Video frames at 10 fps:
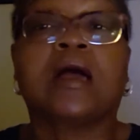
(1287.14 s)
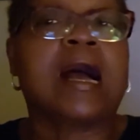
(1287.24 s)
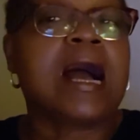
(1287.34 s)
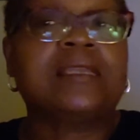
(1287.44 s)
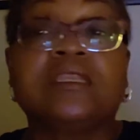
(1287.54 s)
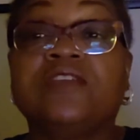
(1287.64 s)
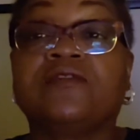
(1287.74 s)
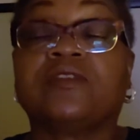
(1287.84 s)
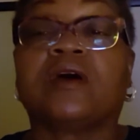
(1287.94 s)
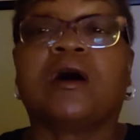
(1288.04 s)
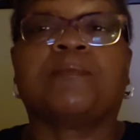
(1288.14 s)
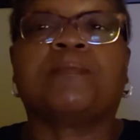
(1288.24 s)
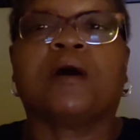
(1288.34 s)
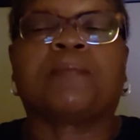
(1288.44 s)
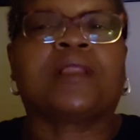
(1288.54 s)
I didn't even
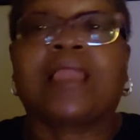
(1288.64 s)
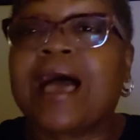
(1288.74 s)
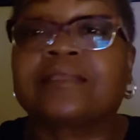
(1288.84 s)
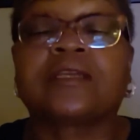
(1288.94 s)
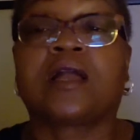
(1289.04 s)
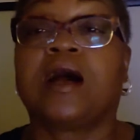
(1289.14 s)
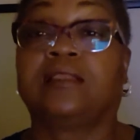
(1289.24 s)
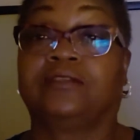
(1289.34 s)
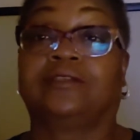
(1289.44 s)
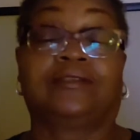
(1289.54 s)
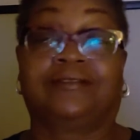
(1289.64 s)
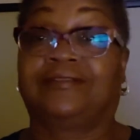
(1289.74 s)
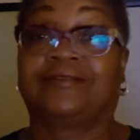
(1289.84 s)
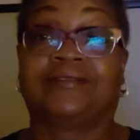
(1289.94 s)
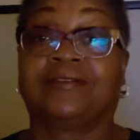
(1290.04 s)
apply to colleges,
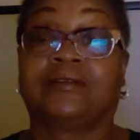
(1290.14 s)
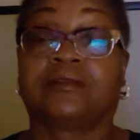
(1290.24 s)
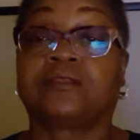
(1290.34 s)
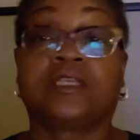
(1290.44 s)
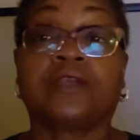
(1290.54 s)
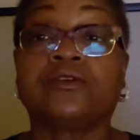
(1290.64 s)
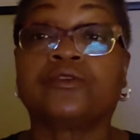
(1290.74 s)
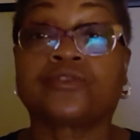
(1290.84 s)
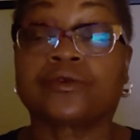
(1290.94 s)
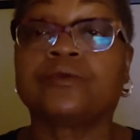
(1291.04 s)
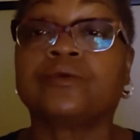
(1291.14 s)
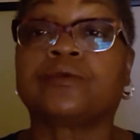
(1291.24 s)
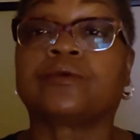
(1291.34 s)
to tell you the truth.